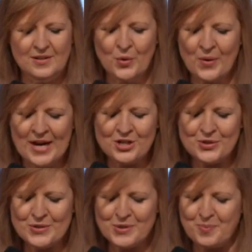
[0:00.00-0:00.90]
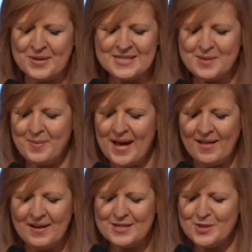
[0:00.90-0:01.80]
nor angels or
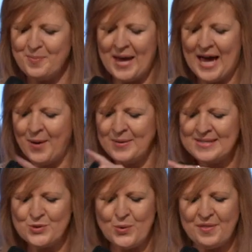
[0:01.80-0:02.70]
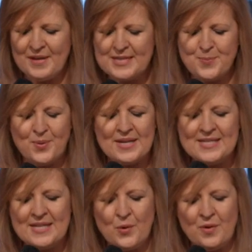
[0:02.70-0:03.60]
principalities or powers, nor things
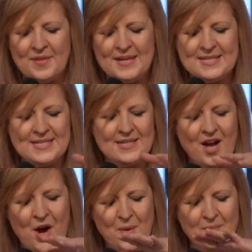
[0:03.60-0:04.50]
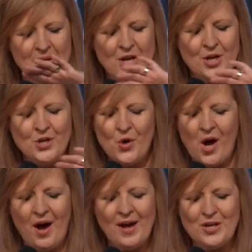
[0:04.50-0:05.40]
present or things to come, nor
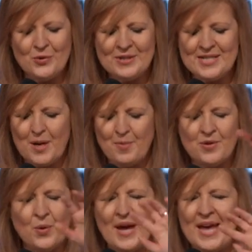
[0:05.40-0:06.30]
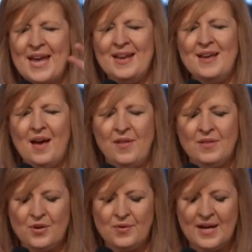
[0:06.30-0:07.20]
height nor depth, nor any
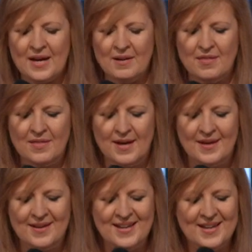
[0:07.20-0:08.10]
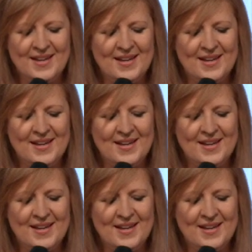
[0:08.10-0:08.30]
other created thing